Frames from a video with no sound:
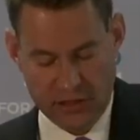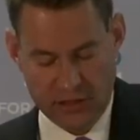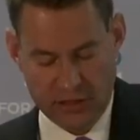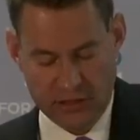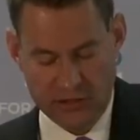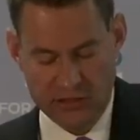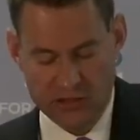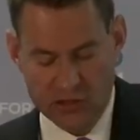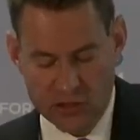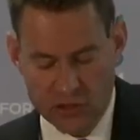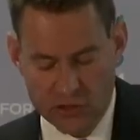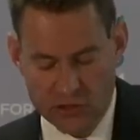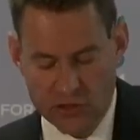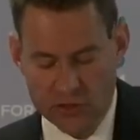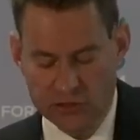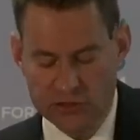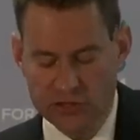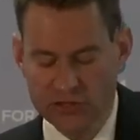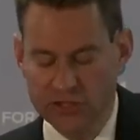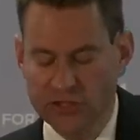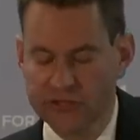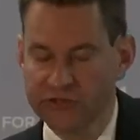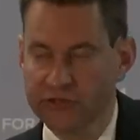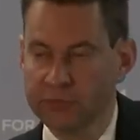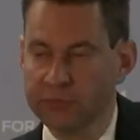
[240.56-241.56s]
New
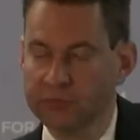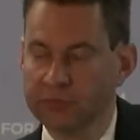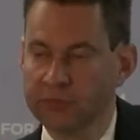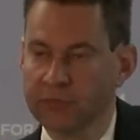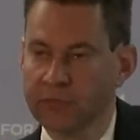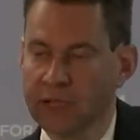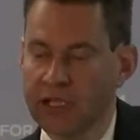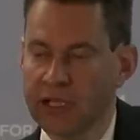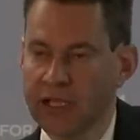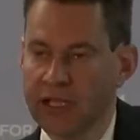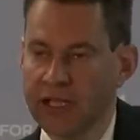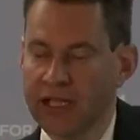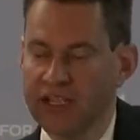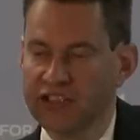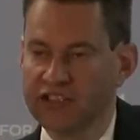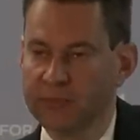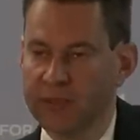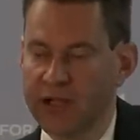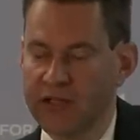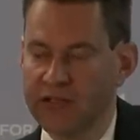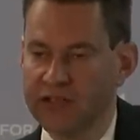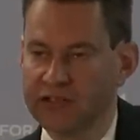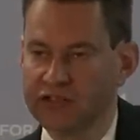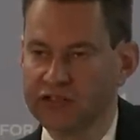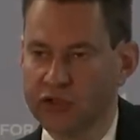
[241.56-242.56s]
unionism is
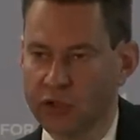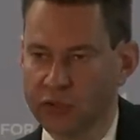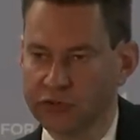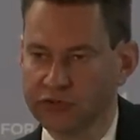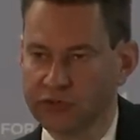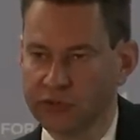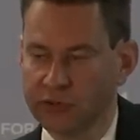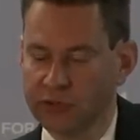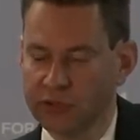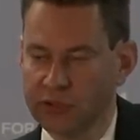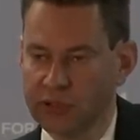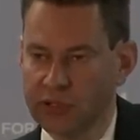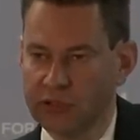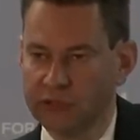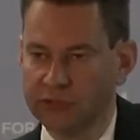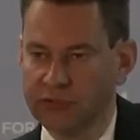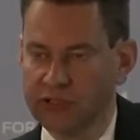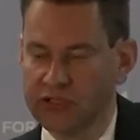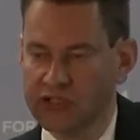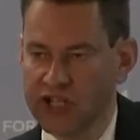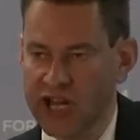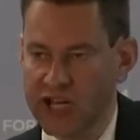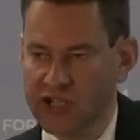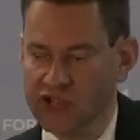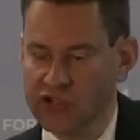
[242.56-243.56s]
about the total
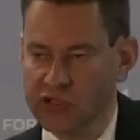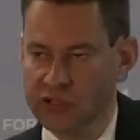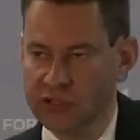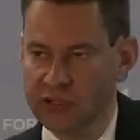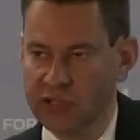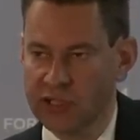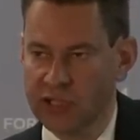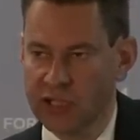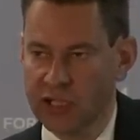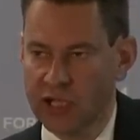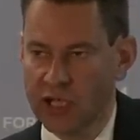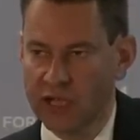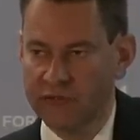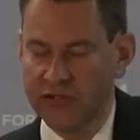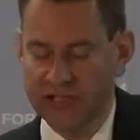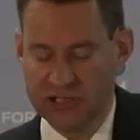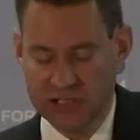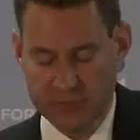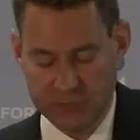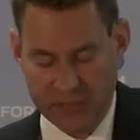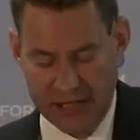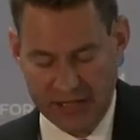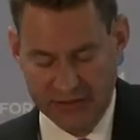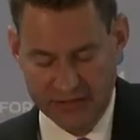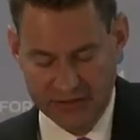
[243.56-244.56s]
rejection of
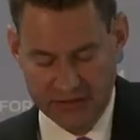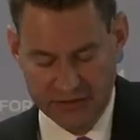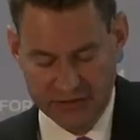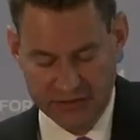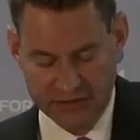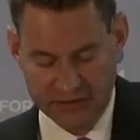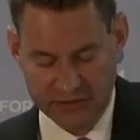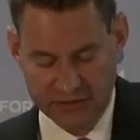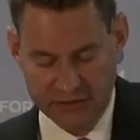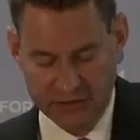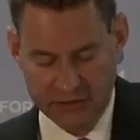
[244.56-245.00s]
independence,